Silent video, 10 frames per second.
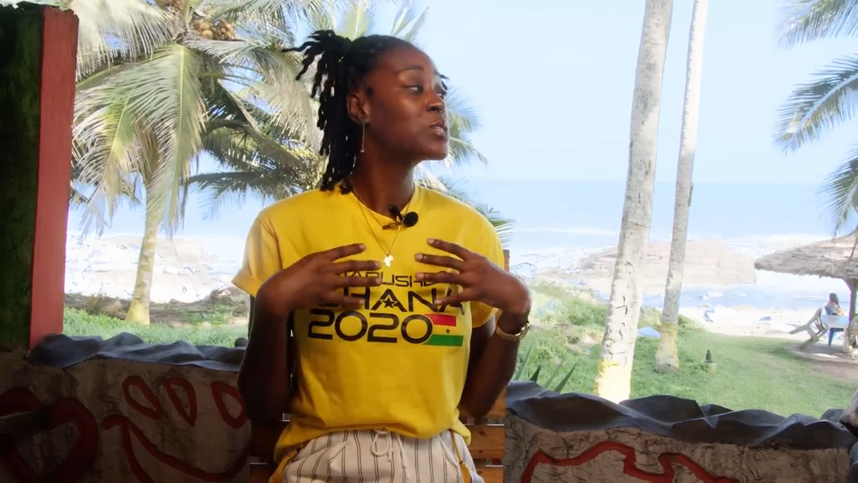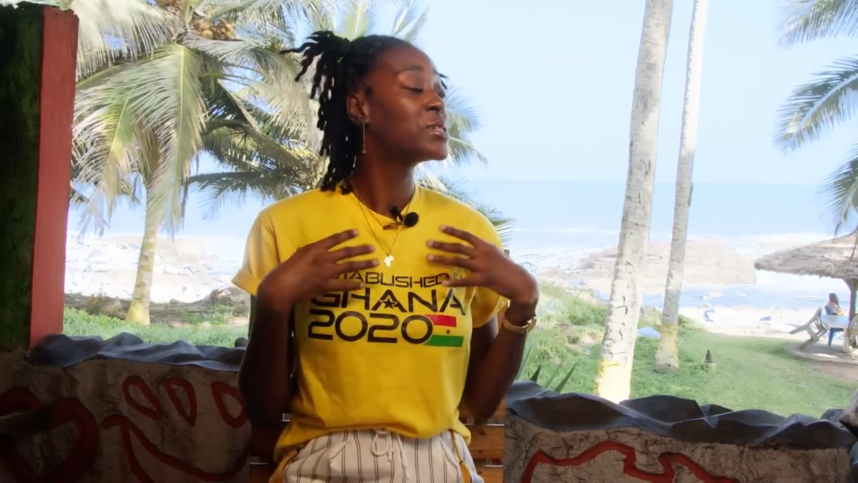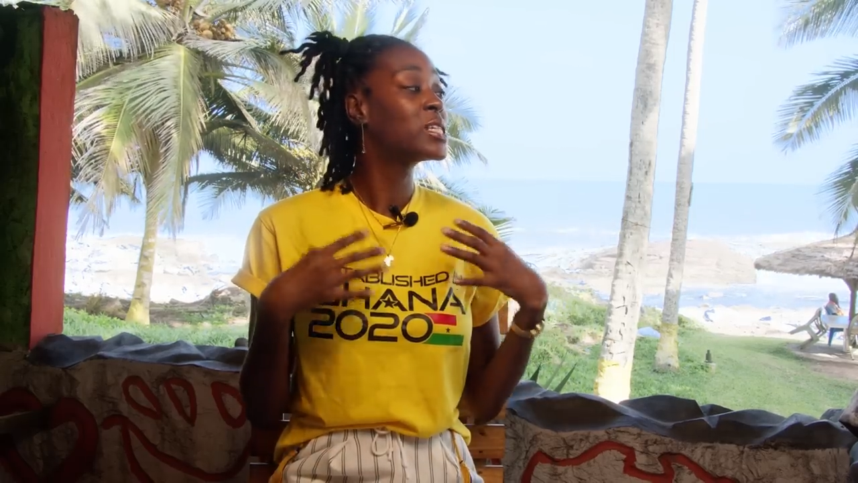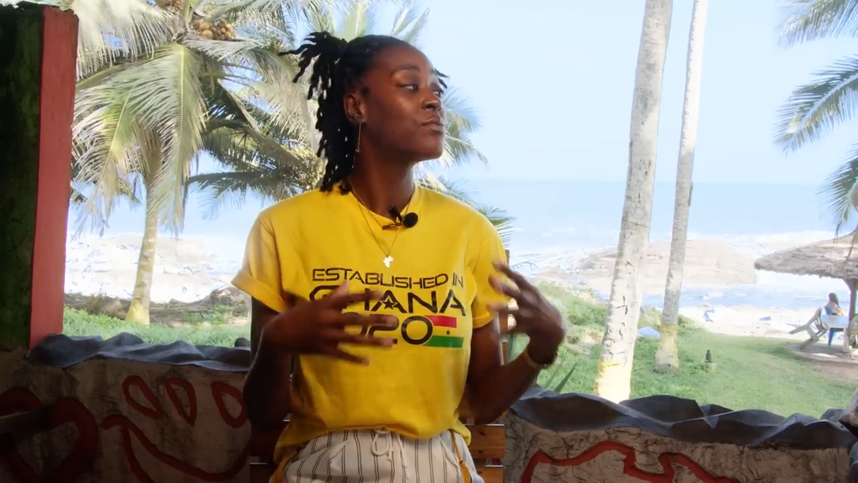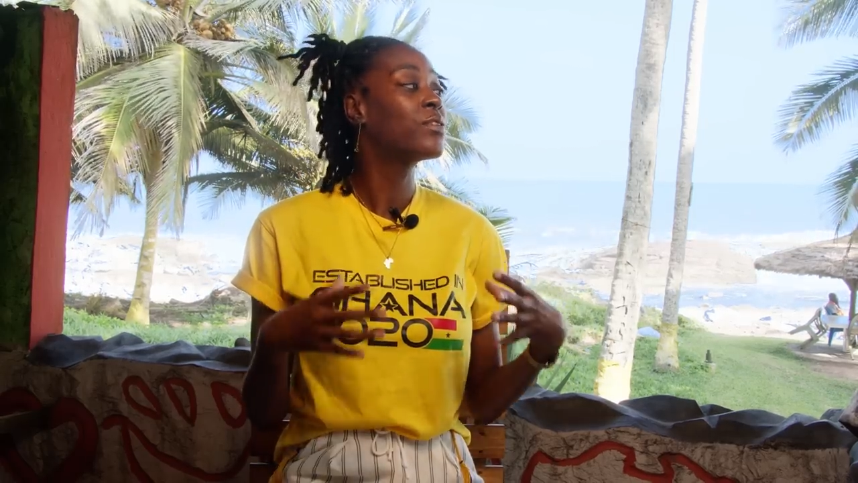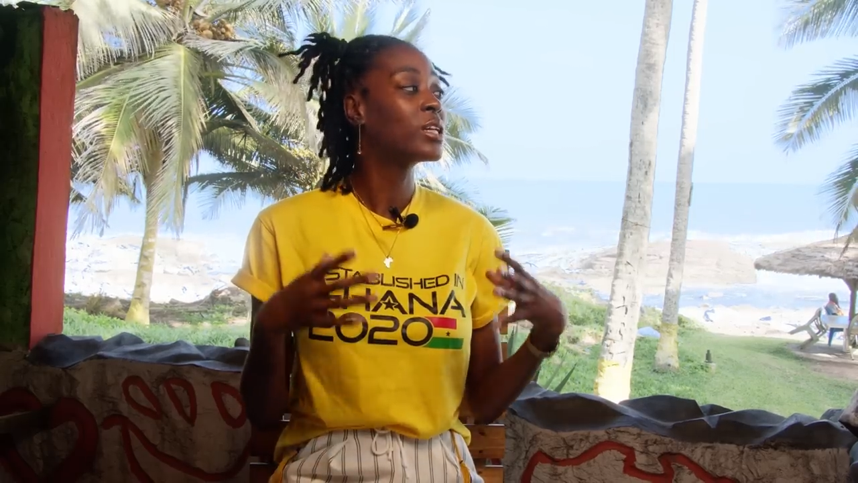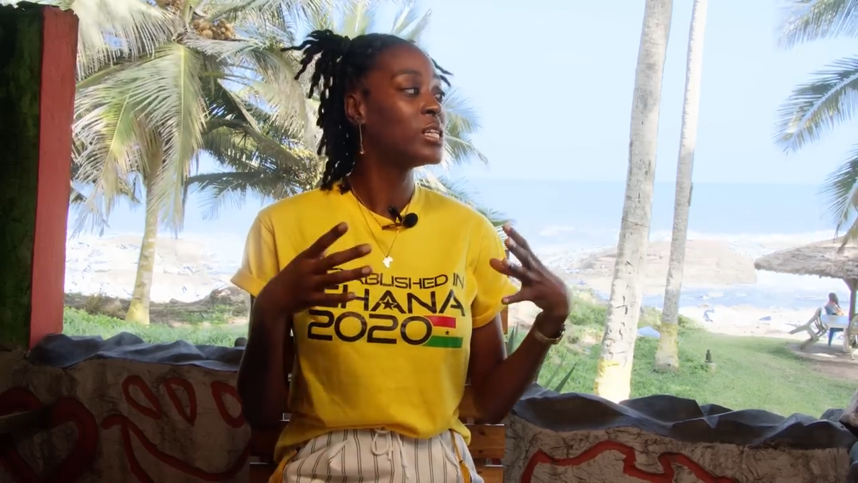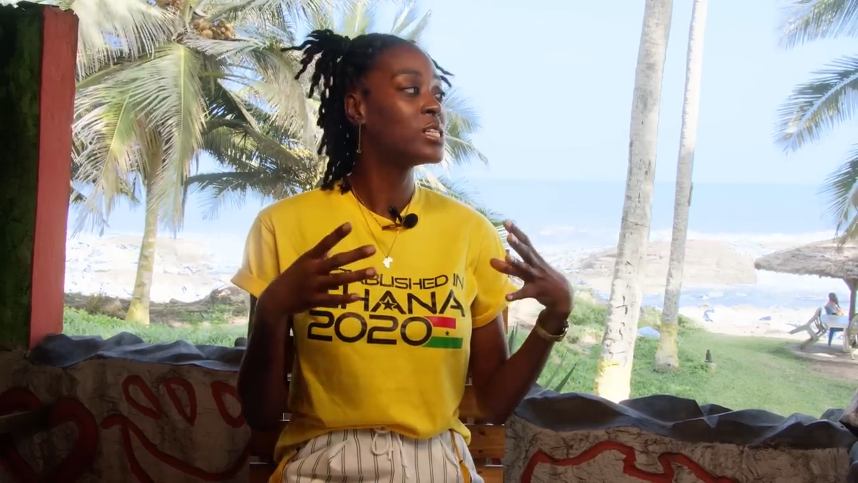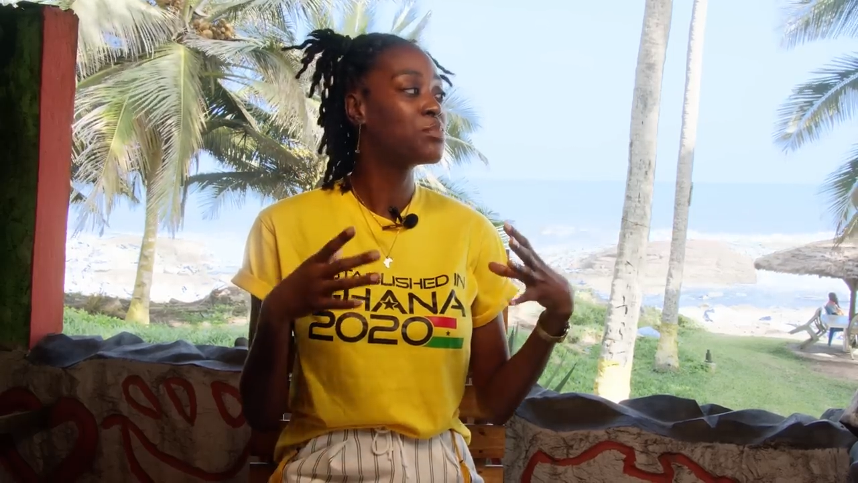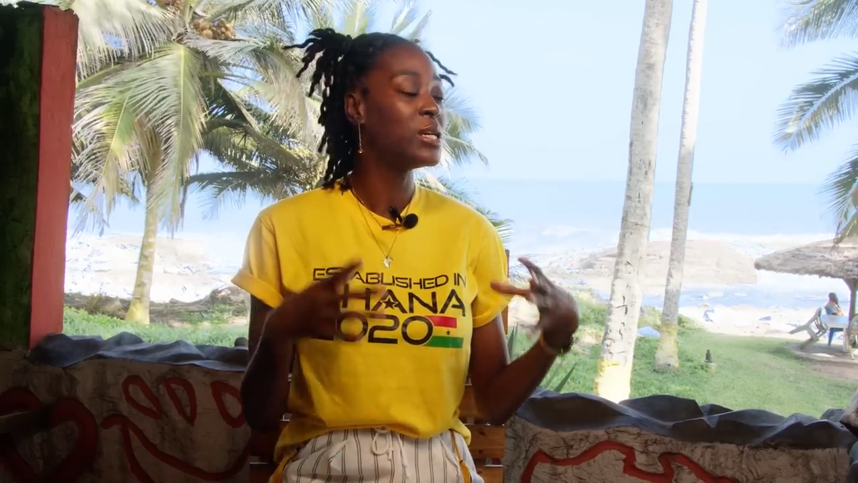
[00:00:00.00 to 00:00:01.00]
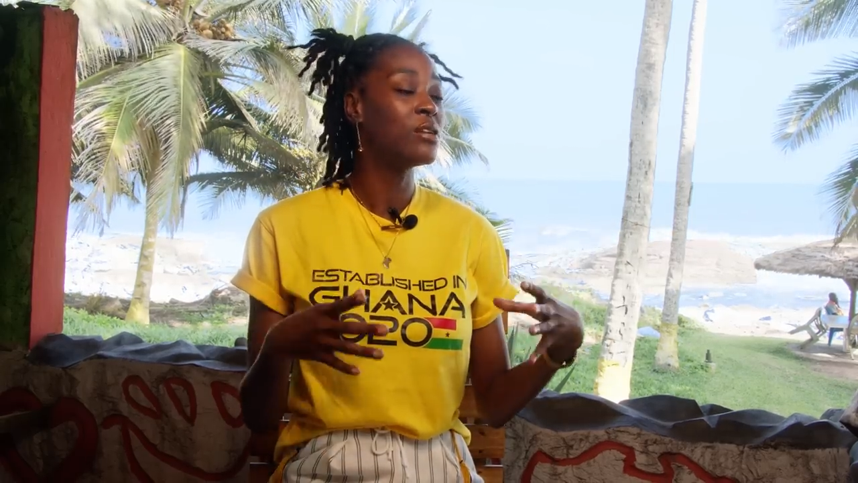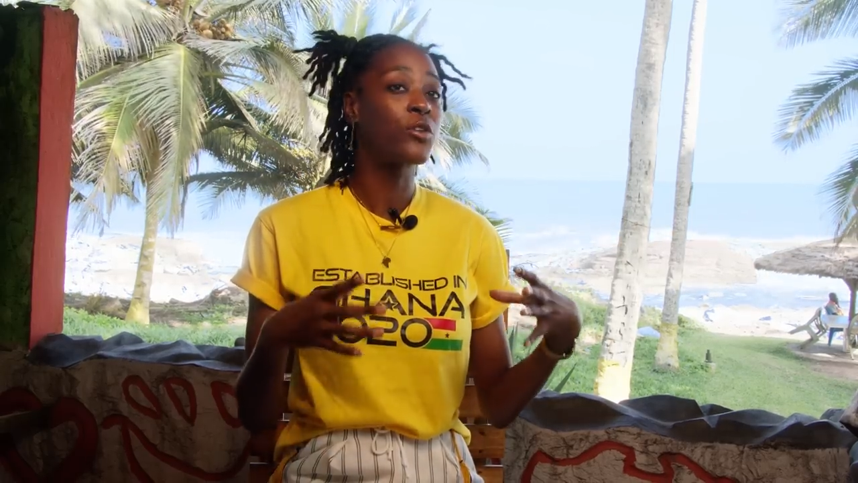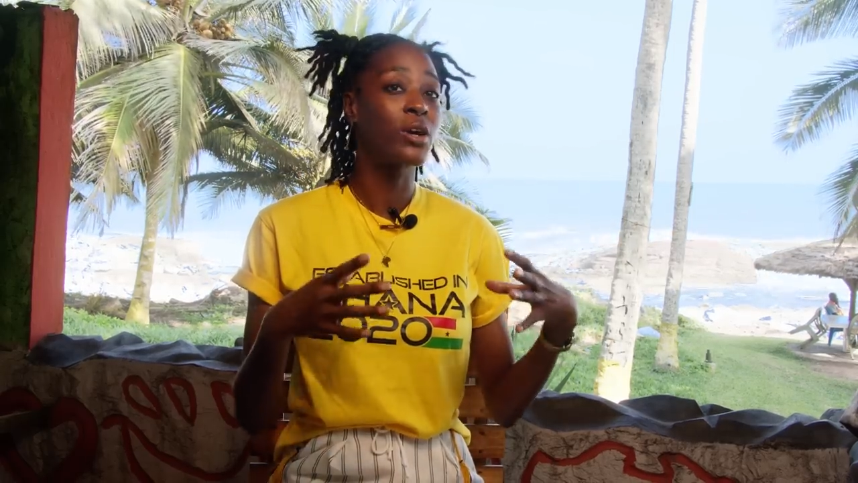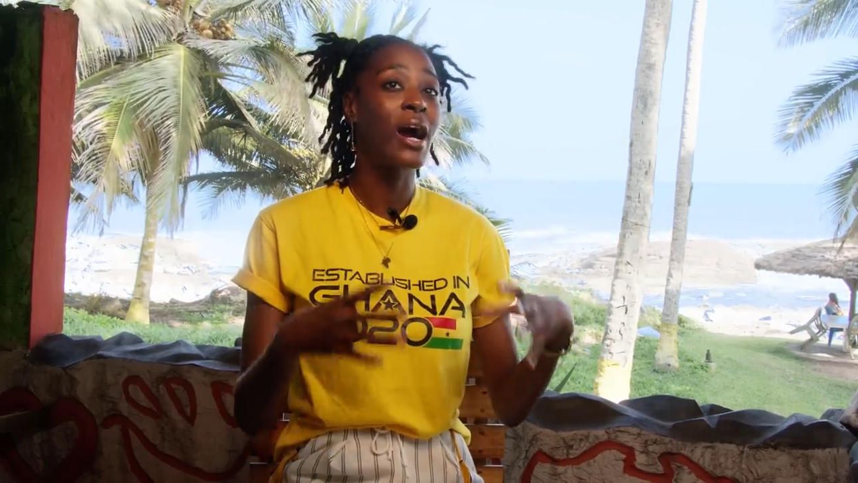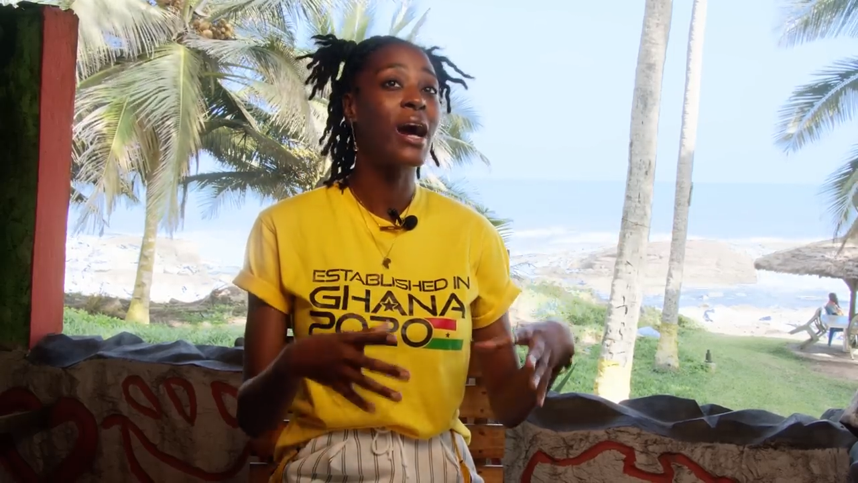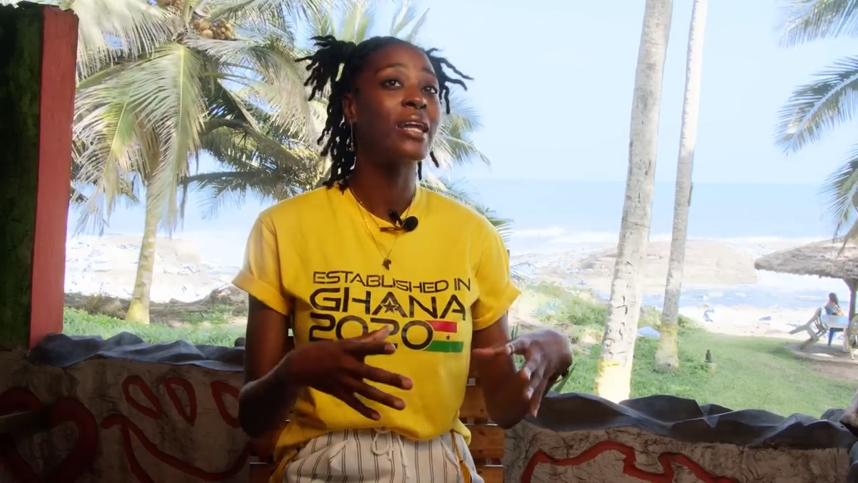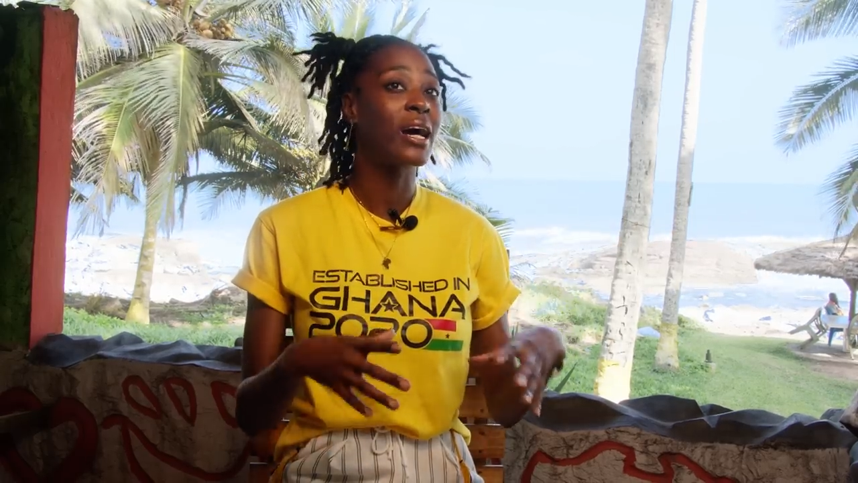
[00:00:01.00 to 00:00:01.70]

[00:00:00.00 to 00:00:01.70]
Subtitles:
specifically speak for Ghana.